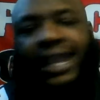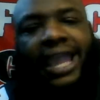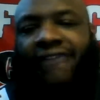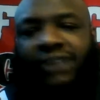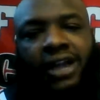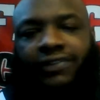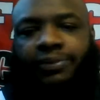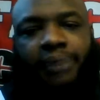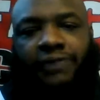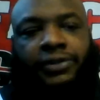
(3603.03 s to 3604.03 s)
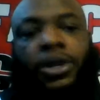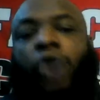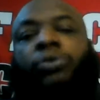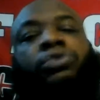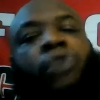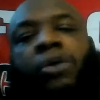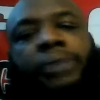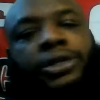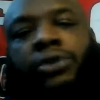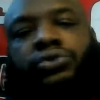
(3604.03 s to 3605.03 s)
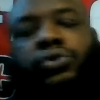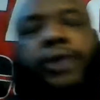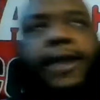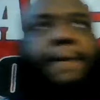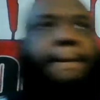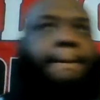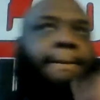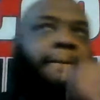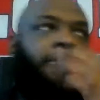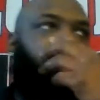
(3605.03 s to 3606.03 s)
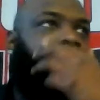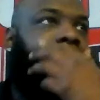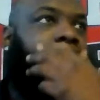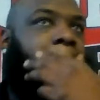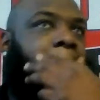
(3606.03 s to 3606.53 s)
having a huff and puffing. We grown men. Don't do that. Okay?